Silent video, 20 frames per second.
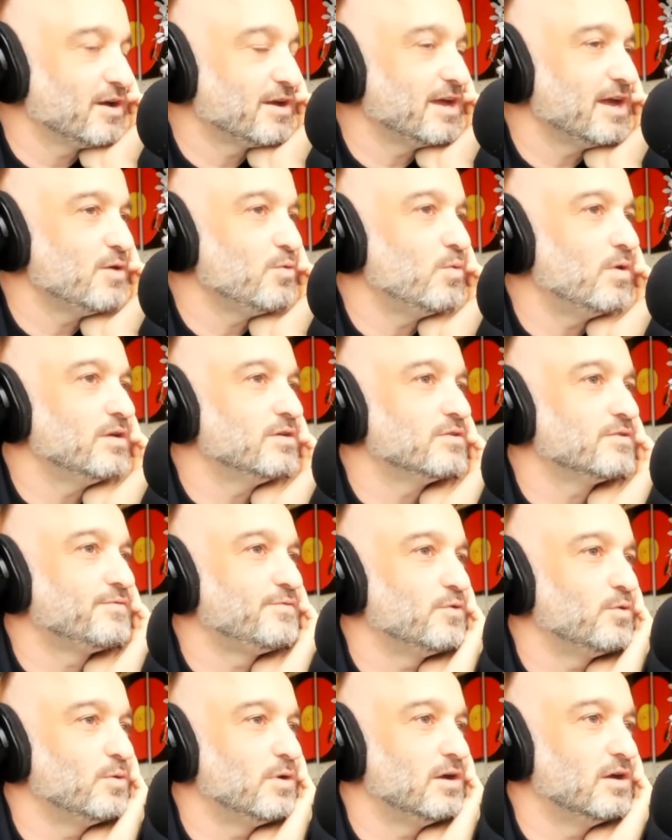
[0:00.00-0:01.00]
Okay.
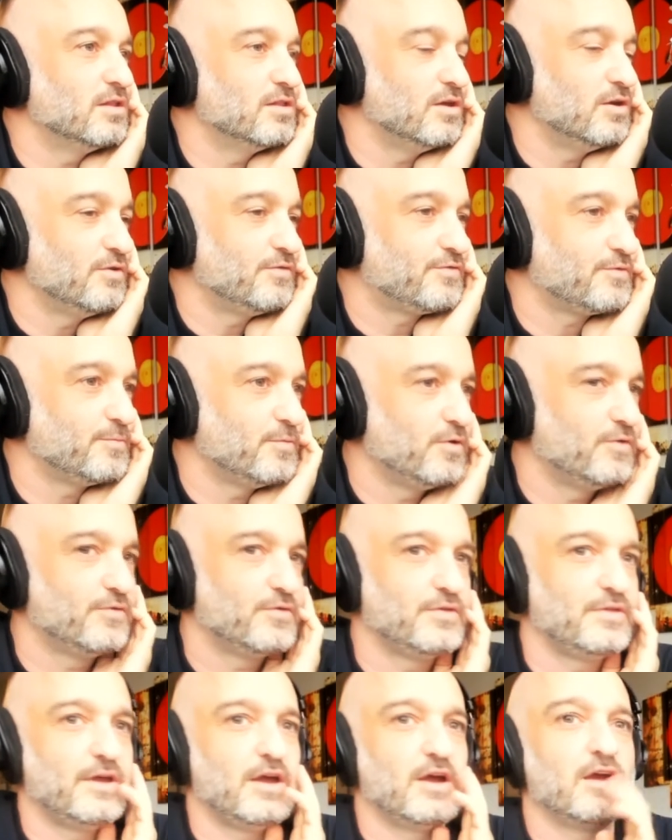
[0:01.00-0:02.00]
Wonderful. Well, hello from
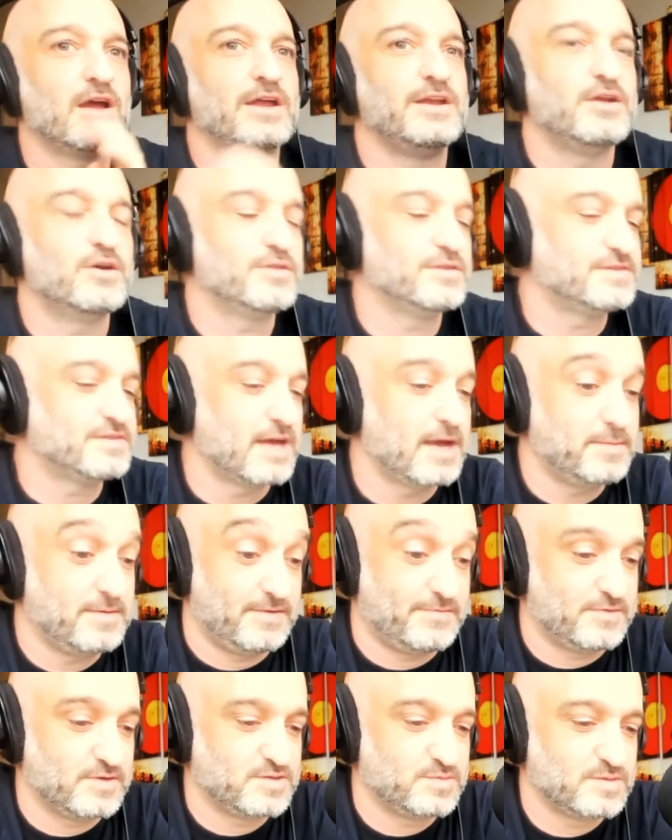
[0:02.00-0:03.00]
over. I know the time
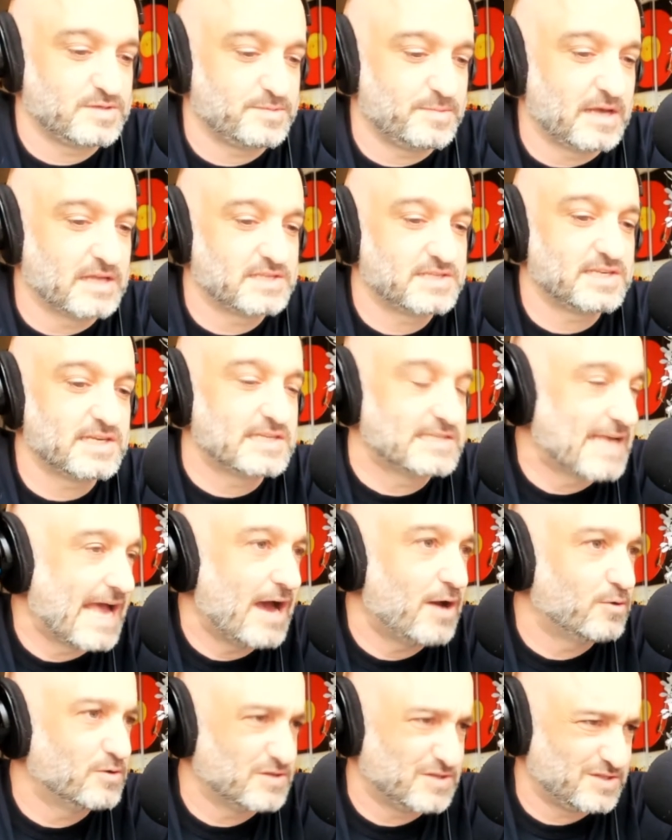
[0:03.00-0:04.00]
difference was about 6
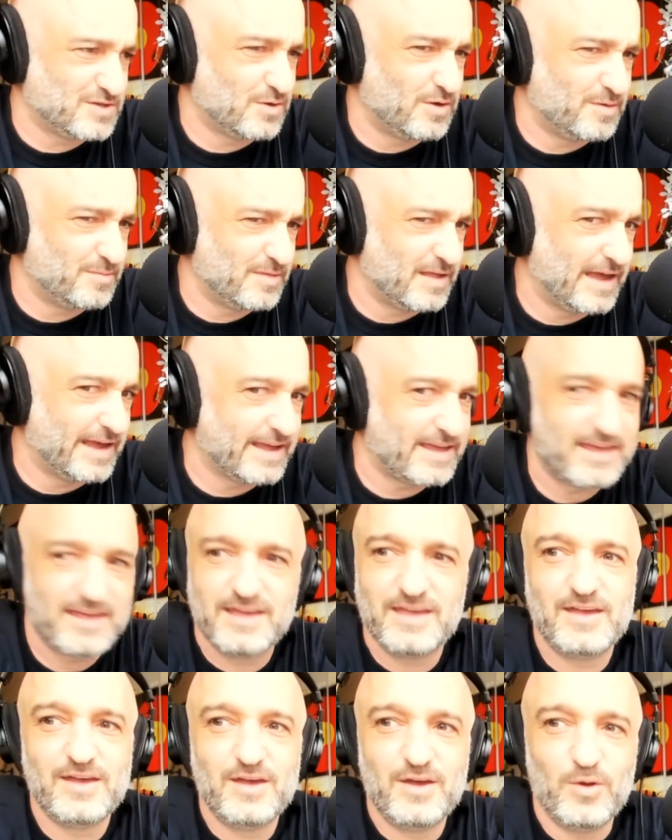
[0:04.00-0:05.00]
hours. So I'm like,
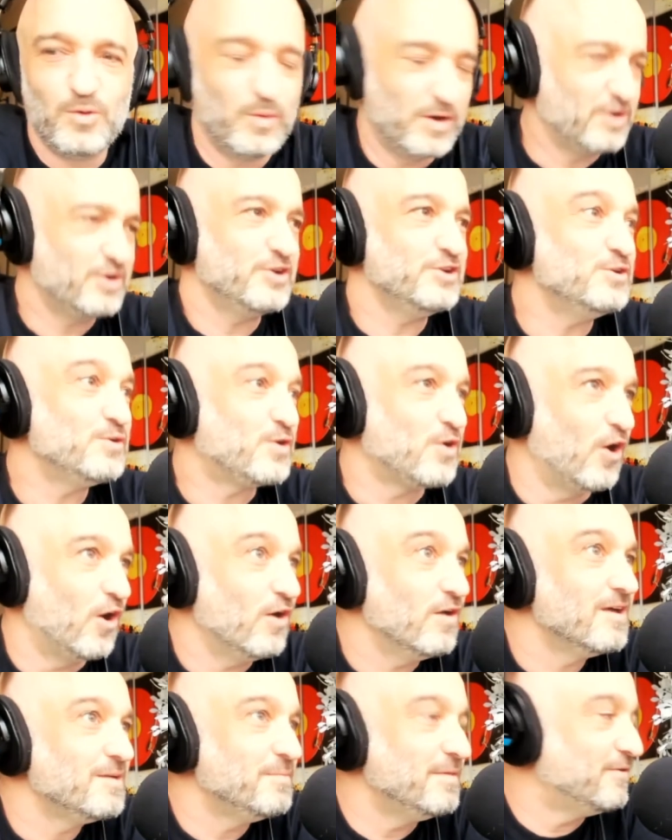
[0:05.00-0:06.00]
where are you
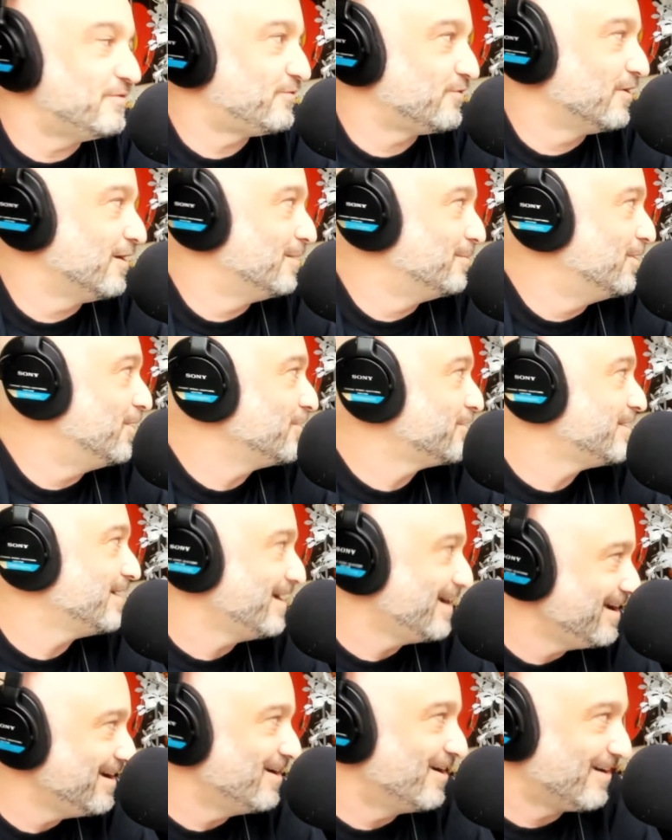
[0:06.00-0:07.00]
calling me from?
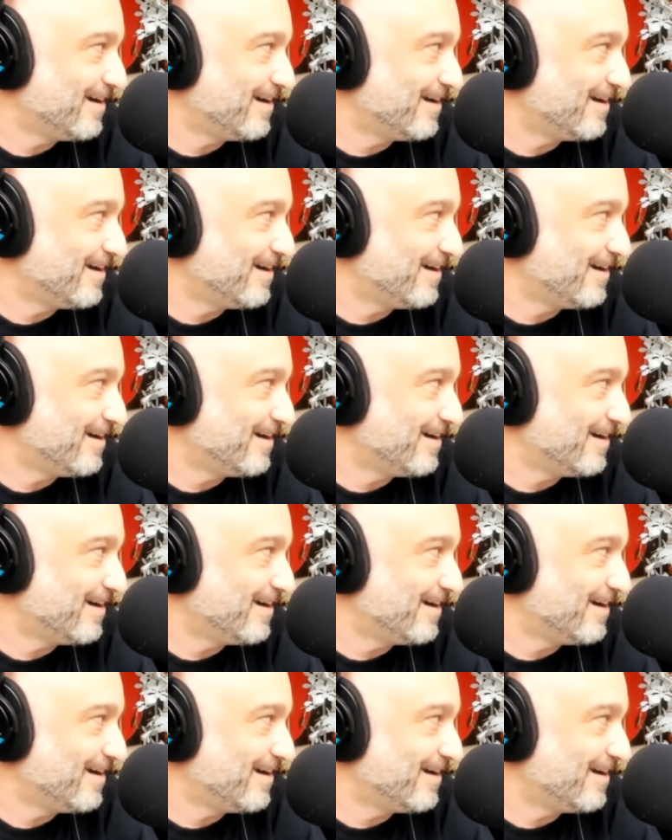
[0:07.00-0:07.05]
Okay.